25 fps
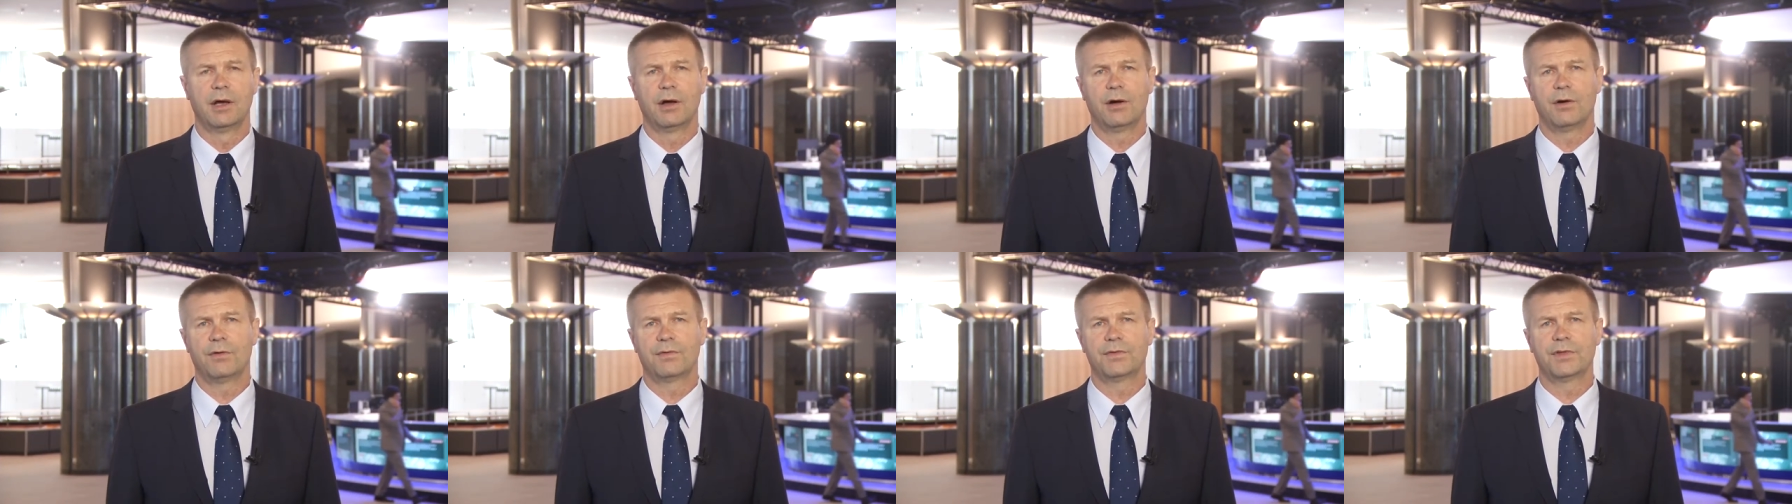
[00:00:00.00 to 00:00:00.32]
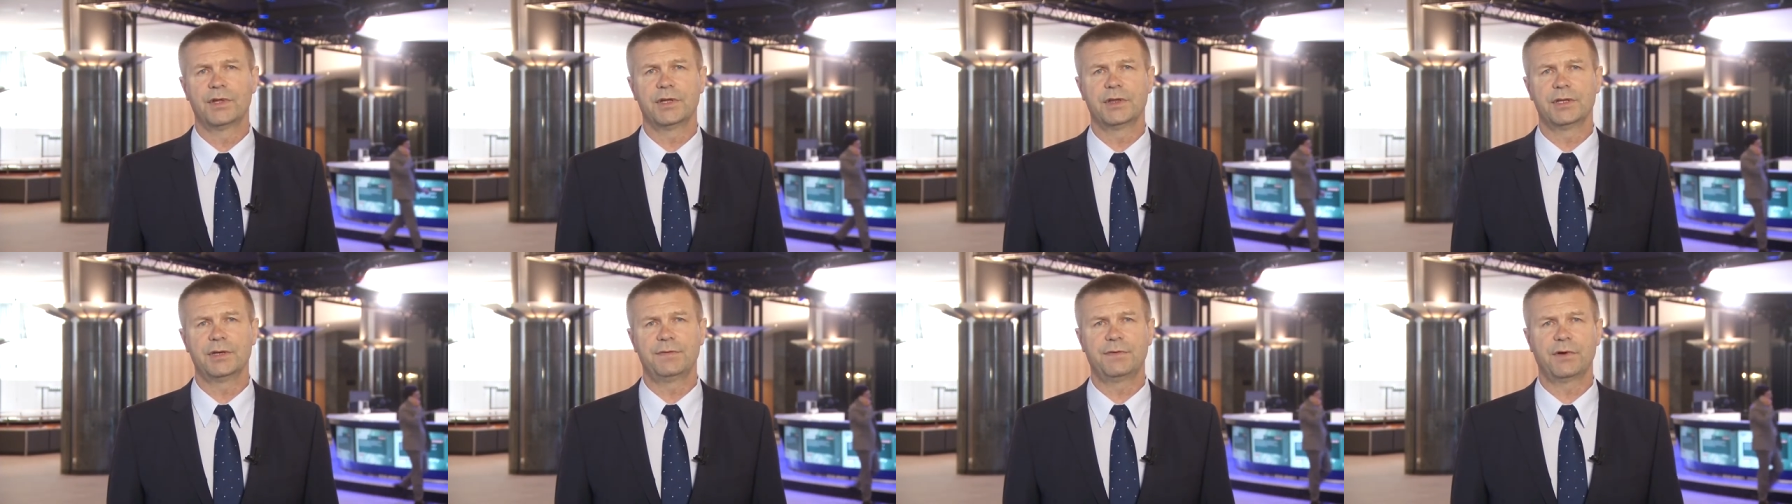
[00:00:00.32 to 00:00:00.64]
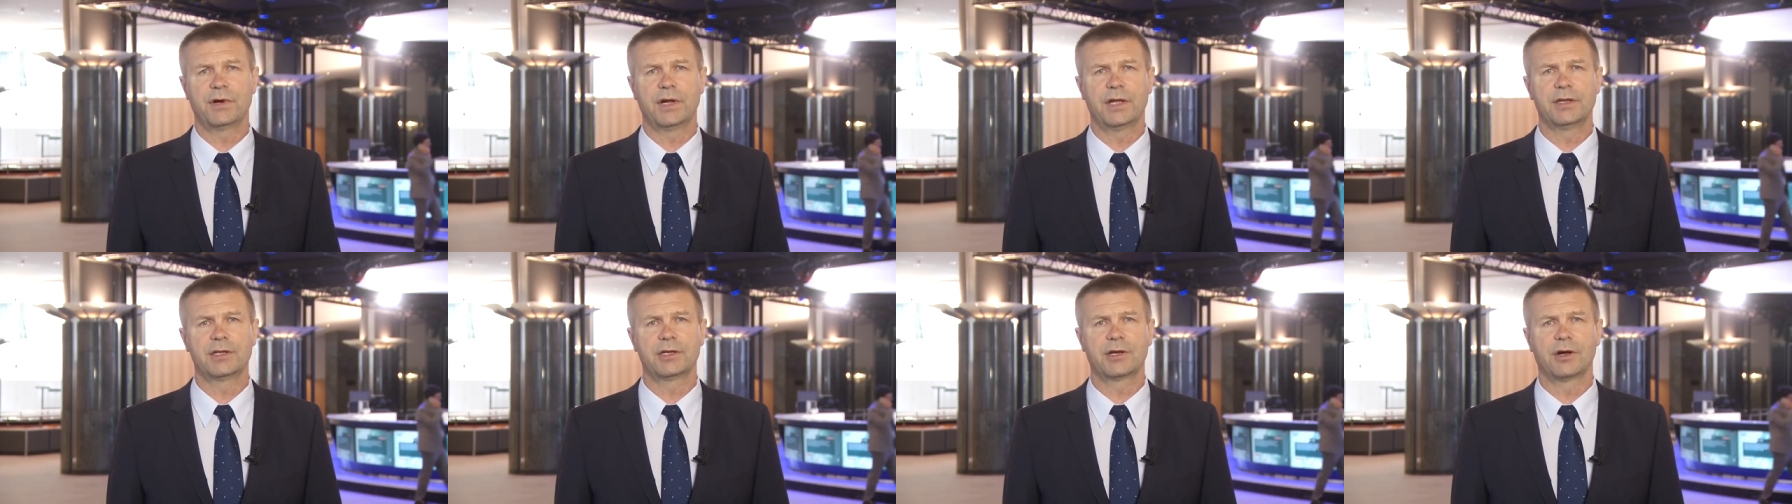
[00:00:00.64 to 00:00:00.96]
of the
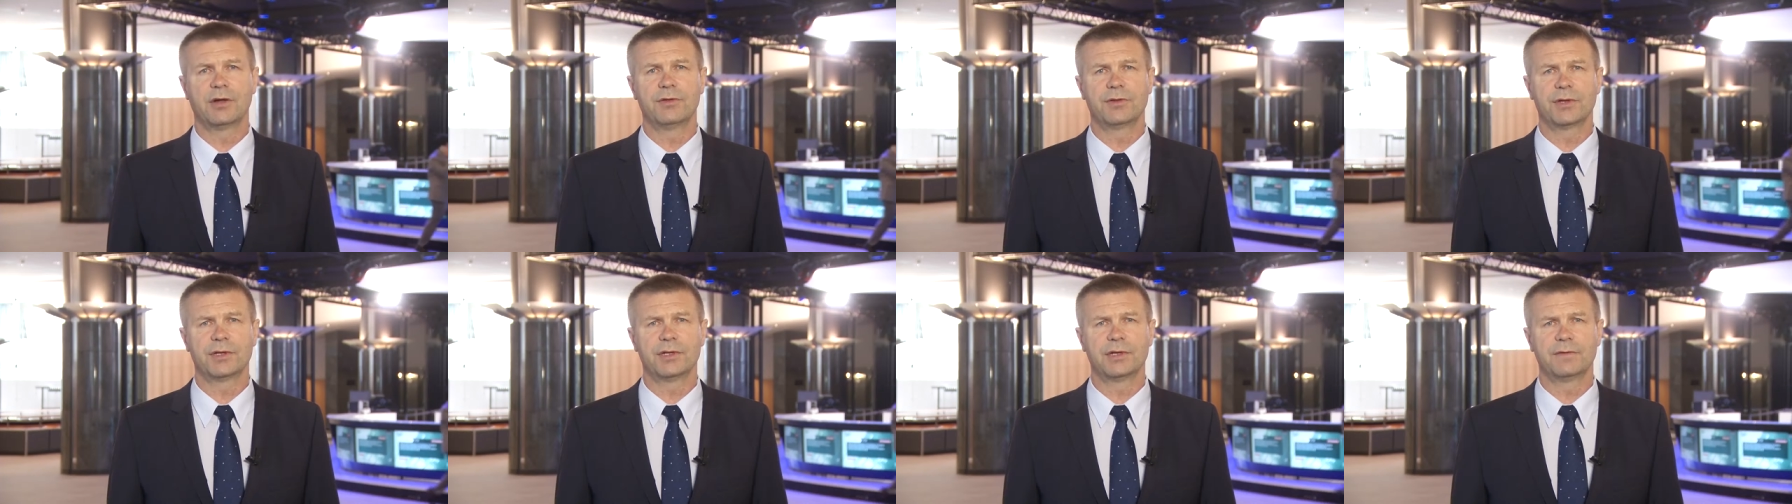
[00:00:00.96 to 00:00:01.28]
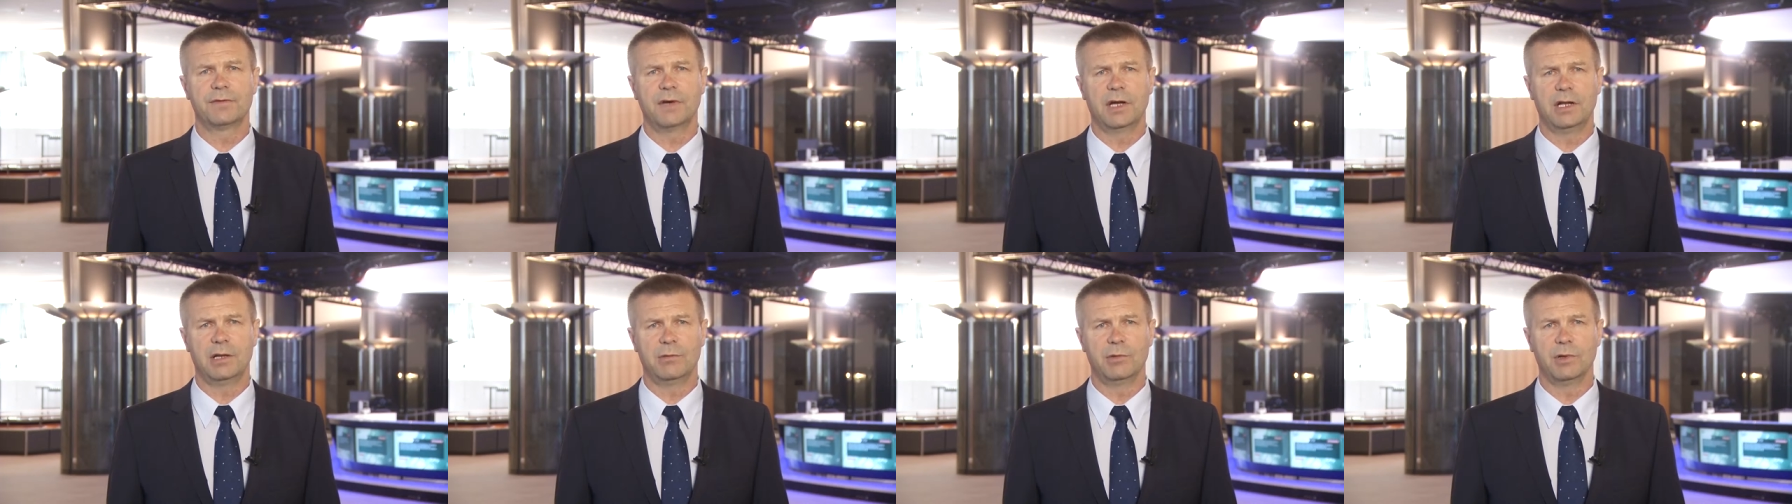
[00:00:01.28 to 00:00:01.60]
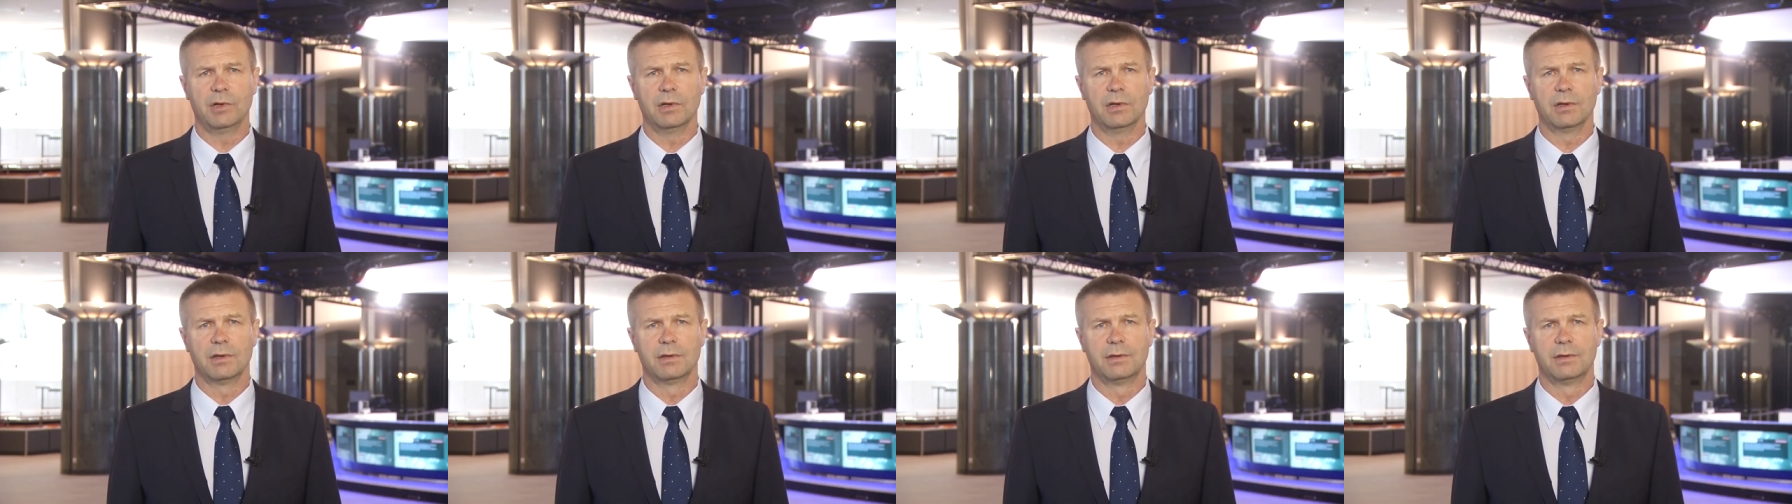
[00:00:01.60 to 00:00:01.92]
different content available.